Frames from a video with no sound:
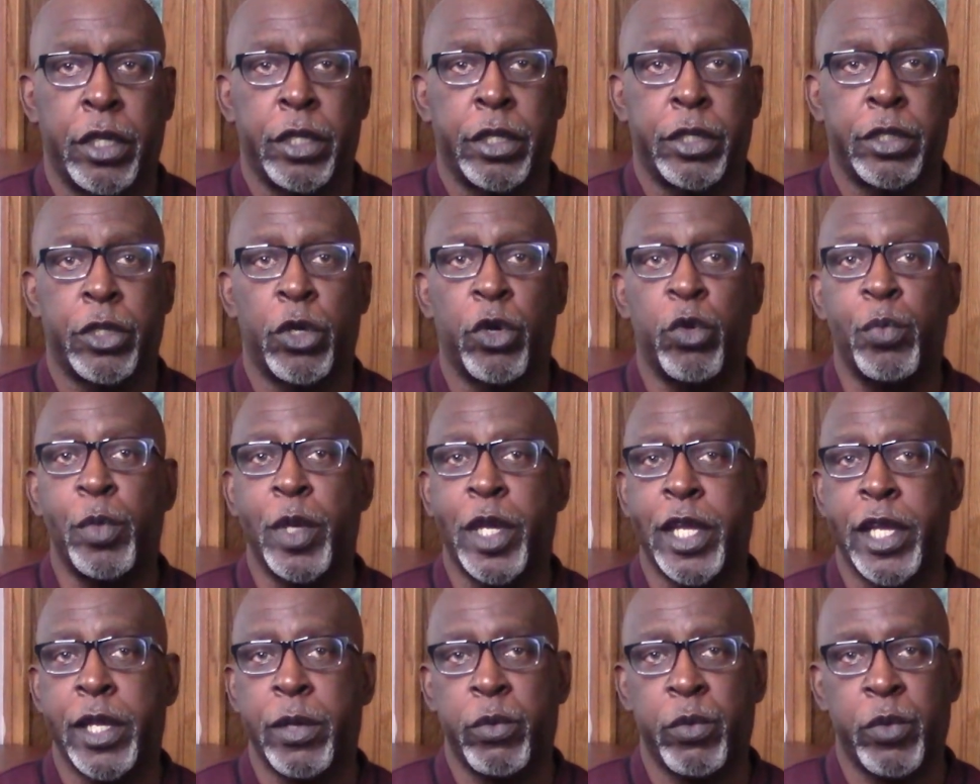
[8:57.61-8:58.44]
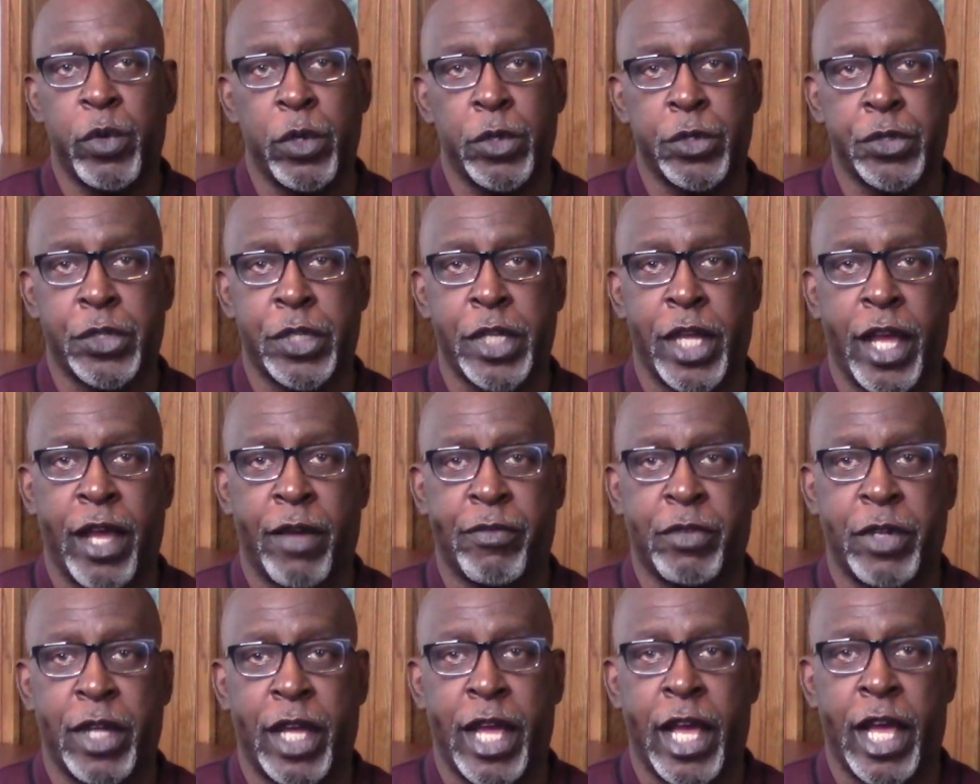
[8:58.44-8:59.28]
No man wants to
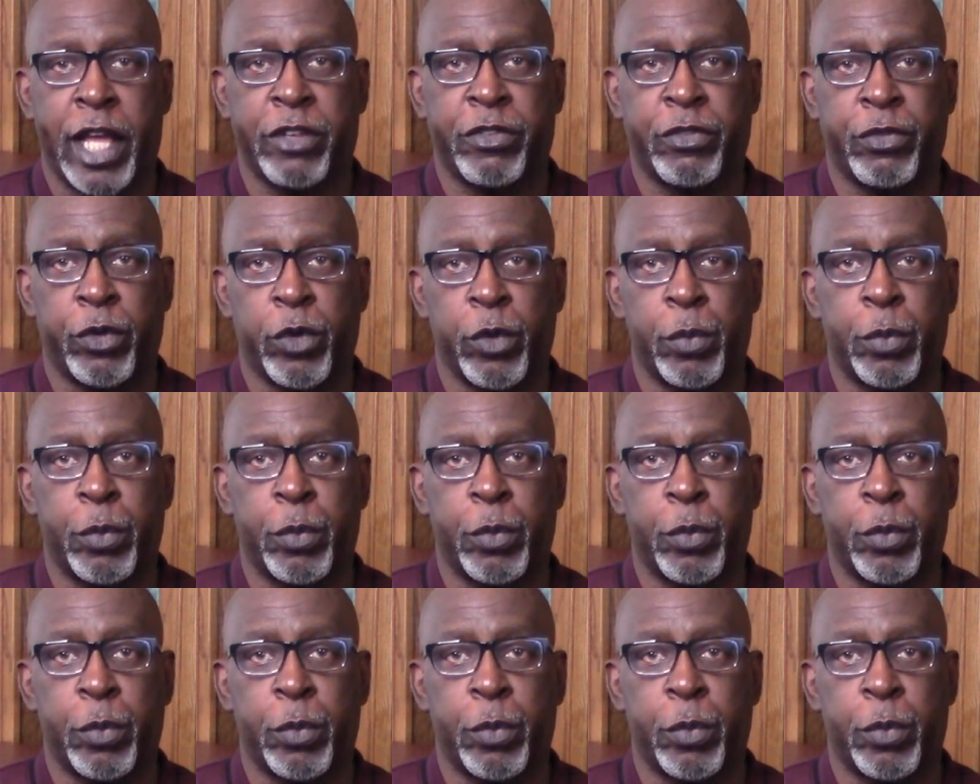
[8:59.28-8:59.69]
have to ask for